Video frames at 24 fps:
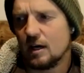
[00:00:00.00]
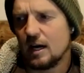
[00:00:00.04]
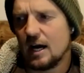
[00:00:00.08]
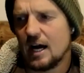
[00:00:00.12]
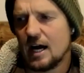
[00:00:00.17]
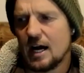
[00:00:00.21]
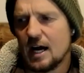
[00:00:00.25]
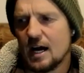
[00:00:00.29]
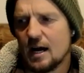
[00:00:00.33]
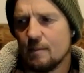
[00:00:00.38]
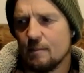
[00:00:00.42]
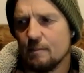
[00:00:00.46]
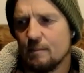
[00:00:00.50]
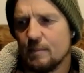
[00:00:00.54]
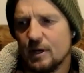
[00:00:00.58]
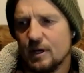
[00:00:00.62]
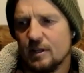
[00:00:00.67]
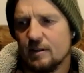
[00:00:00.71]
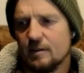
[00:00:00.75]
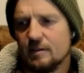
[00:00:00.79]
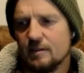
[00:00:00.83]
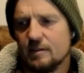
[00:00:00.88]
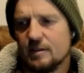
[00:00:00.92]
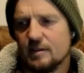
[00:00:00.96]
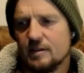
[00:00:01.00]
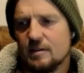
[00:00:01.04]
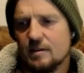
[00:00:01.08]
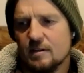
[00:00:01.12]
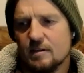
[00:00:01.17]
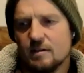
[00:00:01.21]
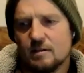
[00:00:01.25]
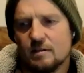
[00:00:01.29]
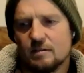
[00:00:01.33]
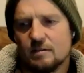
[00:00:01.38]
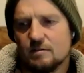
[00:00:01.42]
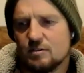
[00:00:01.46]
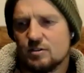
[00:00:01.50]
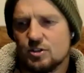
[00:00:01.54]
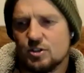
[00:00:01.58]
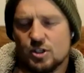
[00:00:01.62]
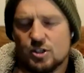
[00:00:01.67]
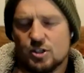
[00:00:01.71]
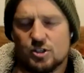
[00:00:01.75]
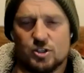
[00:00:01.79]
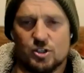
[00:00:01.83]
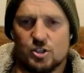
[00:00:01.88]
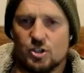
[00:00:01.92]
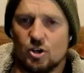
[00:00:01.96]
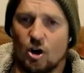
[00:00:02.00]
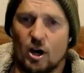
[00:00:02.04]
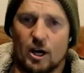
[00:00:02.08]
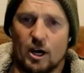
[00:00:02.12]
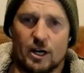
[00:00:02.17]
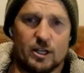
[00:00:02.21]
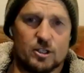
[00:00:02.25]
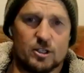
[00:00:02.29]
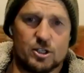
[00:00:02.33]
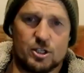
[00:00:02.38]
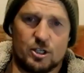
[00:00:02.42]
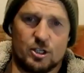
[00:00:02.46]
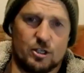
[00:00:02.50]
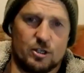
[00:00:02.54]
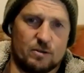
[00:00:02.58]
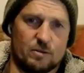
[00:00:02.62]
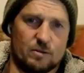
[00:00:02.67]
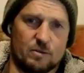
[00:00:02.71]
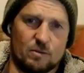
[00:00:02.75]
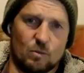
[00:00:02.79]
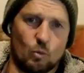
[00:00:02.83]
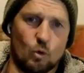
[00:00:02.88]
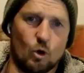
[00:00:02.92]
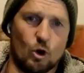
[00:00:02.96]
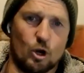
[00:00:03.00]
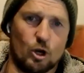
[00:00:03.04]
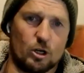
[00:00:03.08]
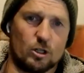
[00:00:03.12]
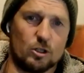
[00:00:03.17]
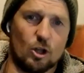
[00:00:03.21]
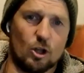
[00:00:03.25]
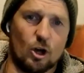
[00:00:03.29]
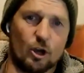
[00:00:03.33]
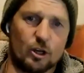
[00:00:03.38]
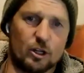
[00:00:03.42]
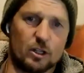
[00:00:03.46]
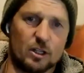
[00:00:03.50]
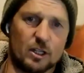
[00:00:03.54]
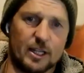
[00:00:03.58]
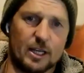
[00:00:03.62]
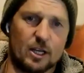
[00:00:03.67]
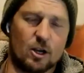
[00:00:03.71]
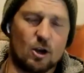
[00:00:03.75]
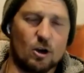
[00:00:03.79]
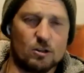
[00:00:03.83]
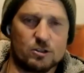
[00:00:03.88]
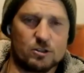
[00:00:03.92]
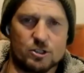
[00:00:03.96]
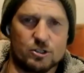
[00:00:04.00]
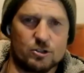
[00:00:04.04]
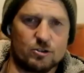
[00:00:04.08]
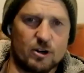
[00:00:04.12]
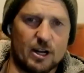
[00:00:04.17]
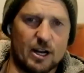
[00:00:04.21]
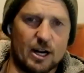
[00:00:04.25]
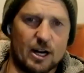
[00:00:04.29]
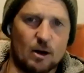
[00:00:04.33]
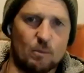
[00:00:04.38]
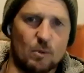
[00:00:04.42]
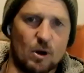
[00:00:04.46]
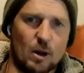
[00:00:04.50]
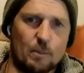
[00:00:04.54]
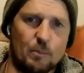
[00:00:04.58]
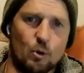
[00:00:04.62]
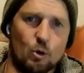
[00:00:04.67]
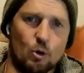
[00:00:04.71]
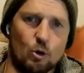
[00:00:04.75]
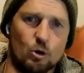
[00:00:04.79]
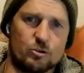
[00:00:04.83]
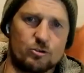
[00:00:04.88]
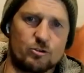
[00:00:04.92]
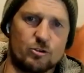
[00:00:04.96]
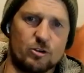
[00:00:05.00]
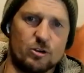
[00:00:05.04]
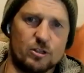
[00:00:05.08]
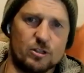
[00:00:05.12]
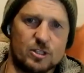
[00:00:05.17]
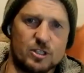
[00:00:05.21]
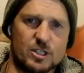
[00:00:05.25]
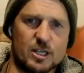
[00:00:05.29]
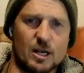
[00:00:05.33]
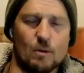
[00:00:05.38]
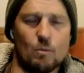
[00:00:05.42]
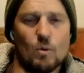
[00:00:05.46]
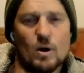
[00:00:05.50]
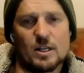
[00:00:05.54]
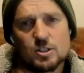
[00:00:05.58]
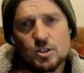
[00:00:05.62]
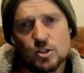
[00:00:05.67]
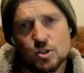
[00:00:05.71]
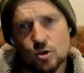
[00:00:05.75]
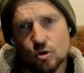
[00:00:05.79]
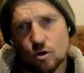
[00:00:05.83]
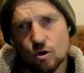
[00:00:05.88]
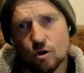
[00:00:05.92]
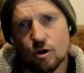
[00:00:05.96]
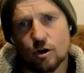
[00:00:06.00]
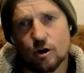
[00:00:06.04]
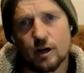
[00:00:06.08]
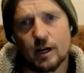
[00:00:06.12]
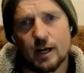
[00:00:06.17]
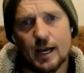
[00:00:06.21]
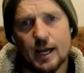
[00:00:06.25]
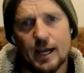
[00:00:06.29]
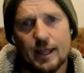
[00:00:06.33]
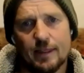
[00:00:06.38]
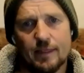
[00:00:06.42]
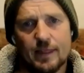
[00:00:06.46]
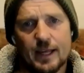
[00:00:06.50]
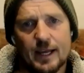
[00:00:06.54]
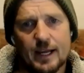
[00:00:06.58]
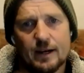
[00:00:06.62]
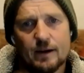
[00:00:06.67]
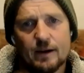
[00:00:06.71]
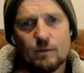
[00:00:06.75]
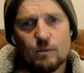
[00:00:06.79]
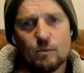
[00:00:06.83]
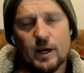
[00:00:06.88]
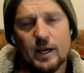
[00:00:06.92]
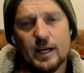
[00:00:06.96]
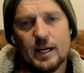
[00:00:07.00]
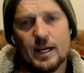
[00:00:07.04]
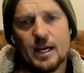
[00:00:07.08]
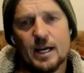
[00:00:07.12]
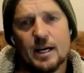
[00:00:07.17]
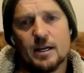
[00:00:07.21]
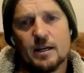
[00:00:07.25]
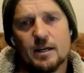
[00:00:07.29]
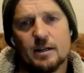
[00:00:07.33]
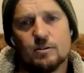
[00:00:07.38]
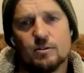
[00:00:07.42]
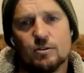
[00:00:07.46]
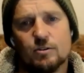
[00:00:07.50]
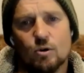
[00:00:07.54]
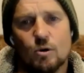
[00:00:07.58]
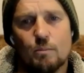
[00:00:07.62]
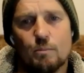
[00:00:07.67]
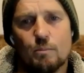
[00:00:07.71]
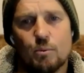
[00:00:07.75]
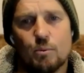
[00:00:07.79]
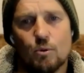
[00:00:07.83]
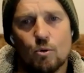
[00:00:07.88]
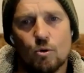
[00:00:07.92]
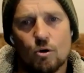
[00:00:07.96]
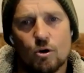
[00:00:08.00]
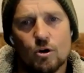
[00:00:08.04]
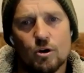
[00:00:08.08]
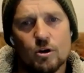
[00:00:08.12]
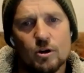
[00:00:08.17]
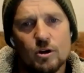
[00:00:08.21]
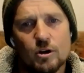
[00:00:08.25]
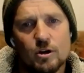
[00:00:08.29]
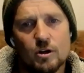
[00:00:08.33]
but just decided to work locally, concentrate on my portrait. Someone saw it, and then we're going to do a book